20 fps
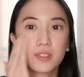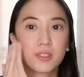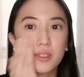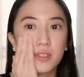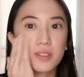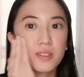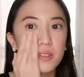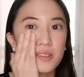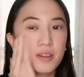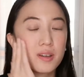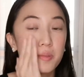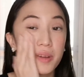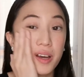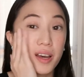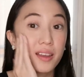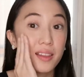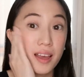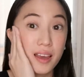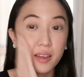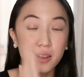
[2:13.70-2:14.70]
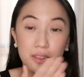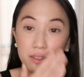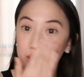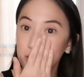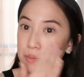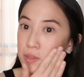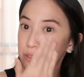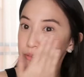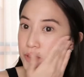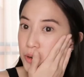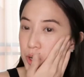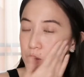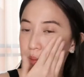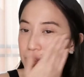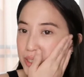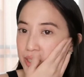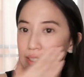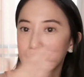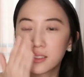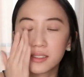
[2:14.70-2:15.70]
Just drop. I like creamy
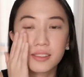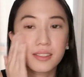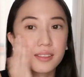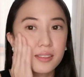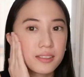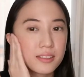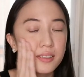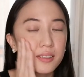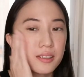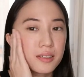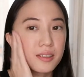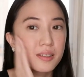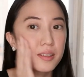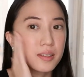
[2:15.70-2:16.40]
formulas because